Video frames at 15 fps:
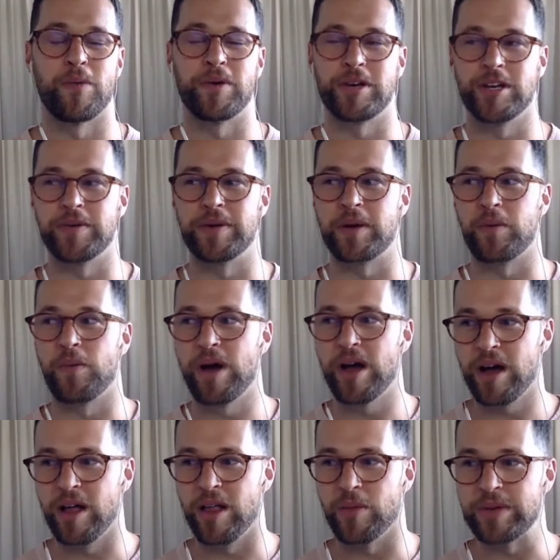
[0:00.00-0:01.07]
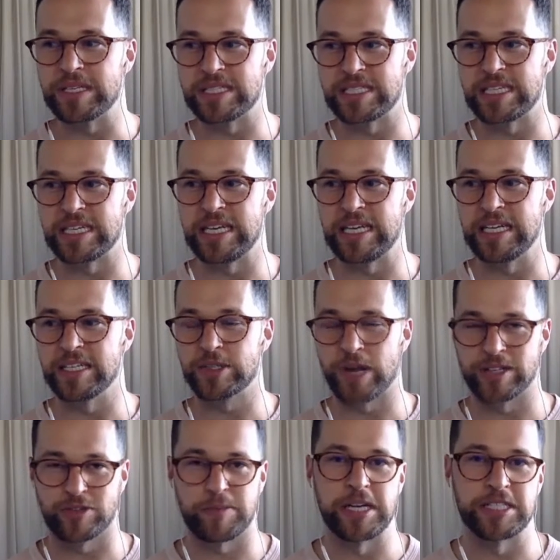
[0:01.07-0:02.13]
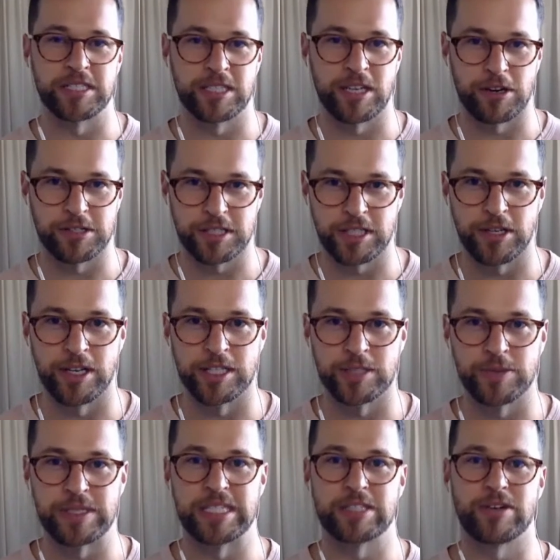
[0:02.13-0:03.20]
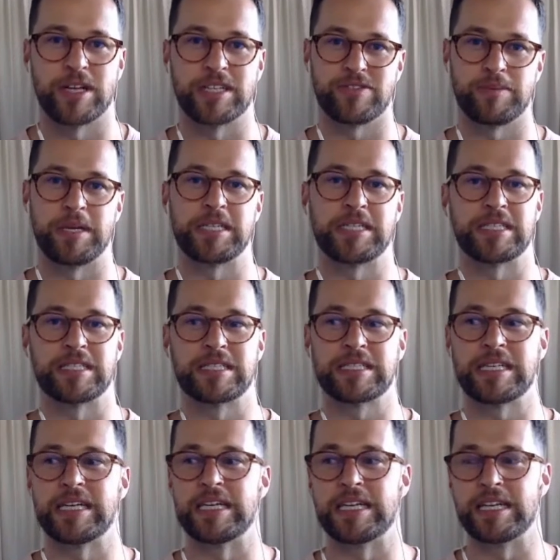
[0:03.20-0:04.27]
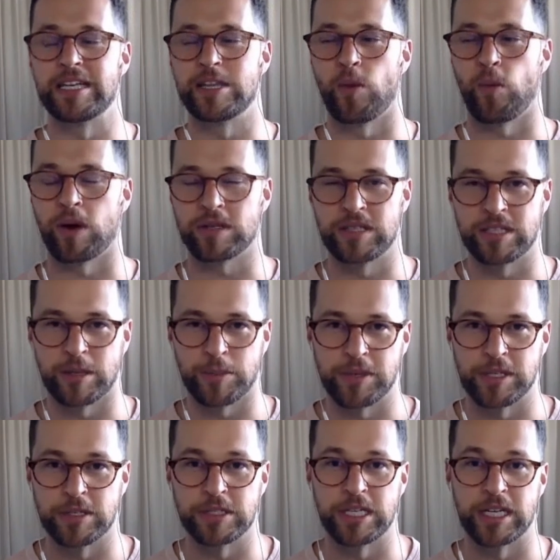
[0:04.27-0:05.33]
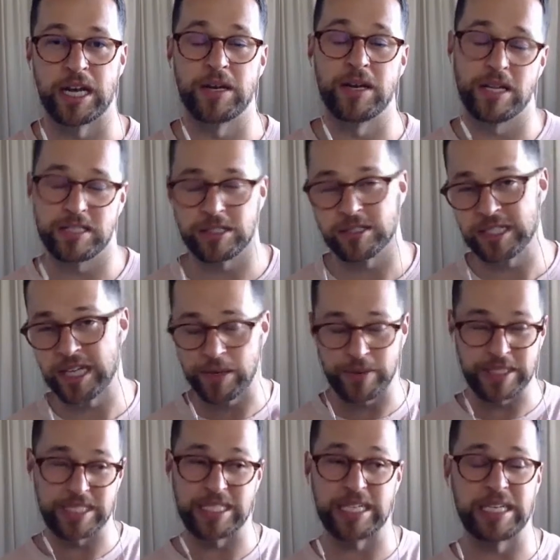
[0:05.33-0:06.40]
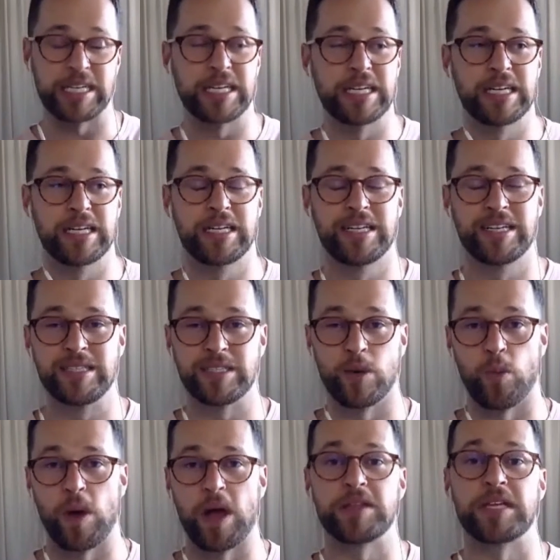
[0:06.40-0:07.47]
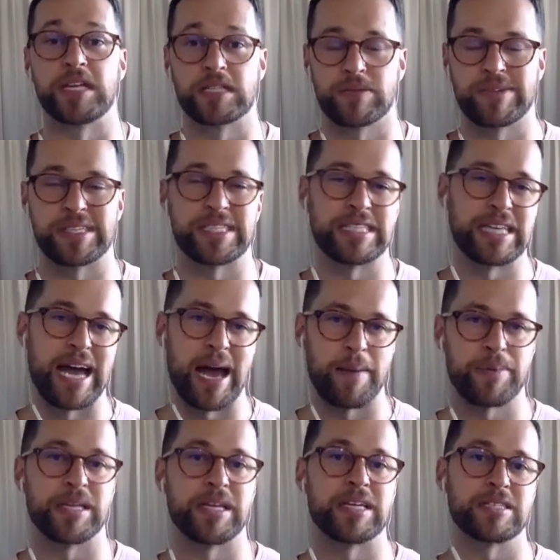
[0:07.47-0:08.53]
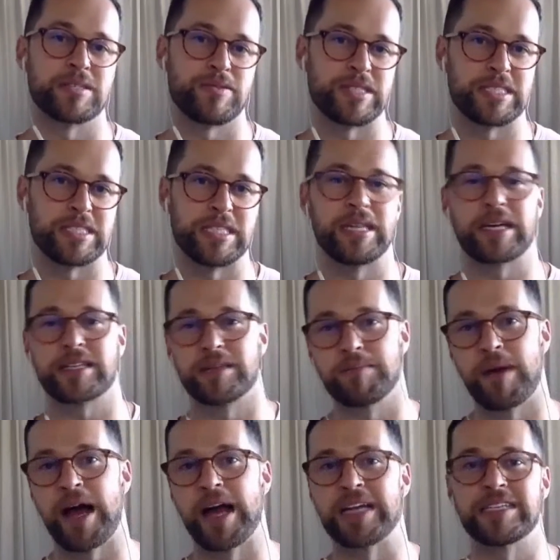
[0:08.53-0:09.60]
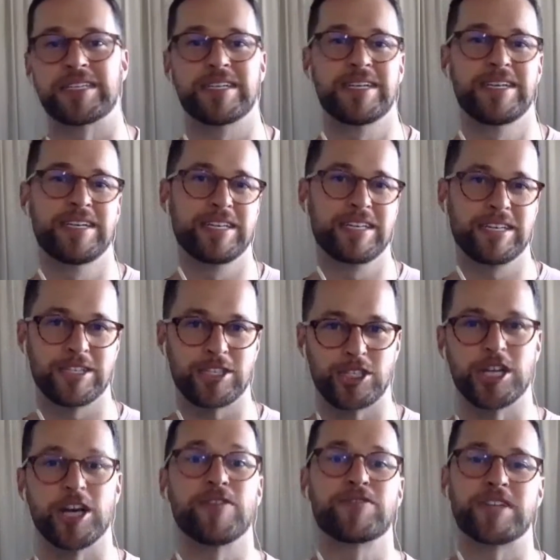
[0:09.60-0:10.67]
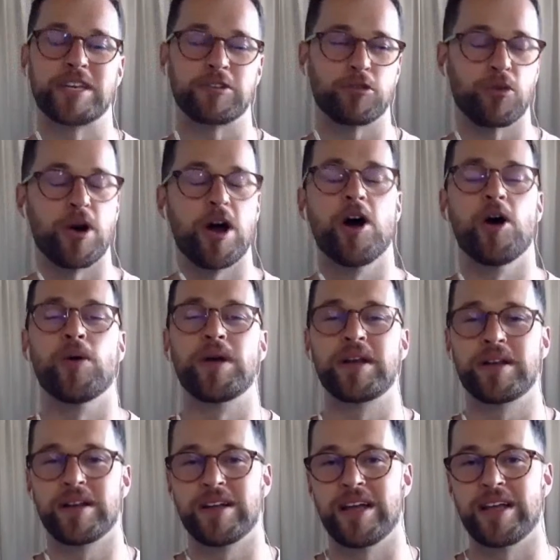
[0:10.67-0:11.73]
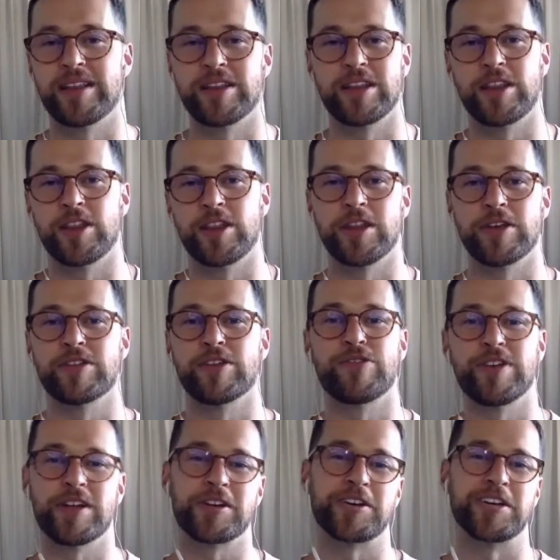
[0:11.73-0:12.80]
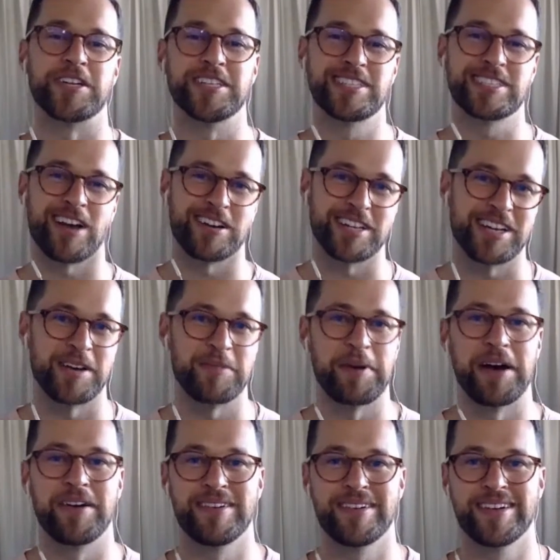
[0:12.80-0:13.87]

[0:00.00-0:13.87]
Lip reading: we're doing well, we see transformations in our students, we see transformations in the work that they're producing. And as you said, we see the wellness, we see the happiness, and we see like the mind shift and grow and the feel good start to come out.